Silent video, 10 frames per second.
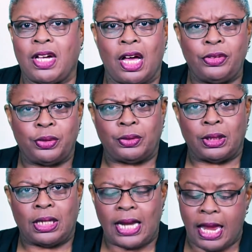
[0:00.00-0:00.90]
other
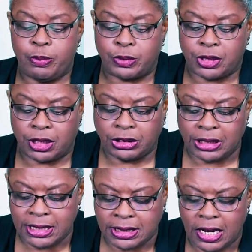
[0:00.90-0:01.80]
labels such
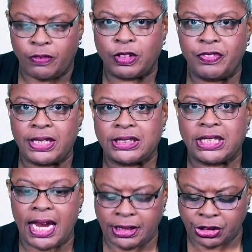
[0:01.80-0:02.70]
as level of
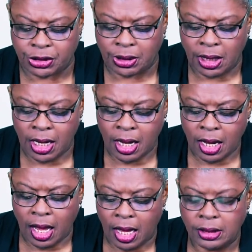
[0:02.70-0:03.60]
education,
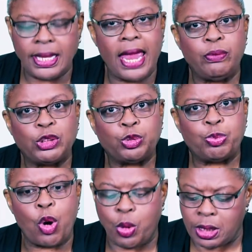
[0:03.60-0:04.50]
language
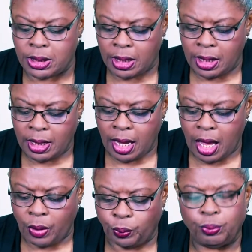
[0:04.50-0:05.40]
spoken.
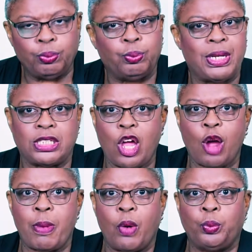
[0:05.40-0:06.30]
We could talk
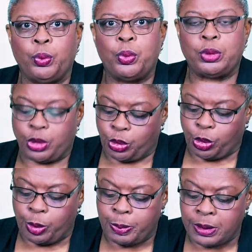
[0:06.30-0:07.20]
about rural and
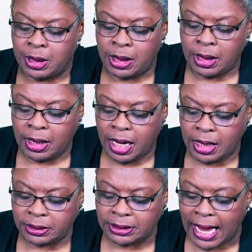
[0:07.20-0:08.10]
urban,
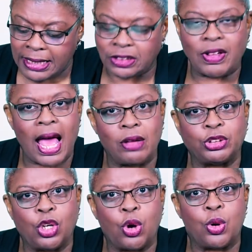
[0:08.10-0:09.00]
size of
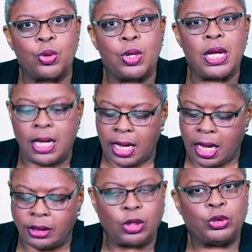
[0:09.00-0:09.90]
household,
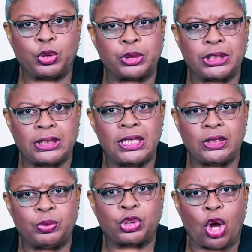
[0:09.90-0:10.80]
those sorts of things,
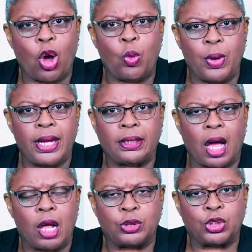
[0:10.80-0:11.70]
which are always
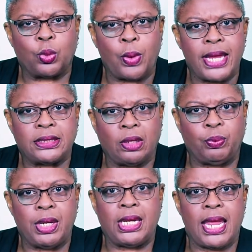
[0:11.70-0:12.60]
also ways that
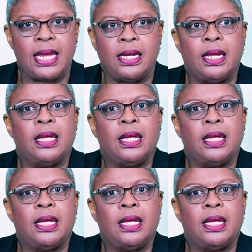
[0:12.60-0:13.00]
we can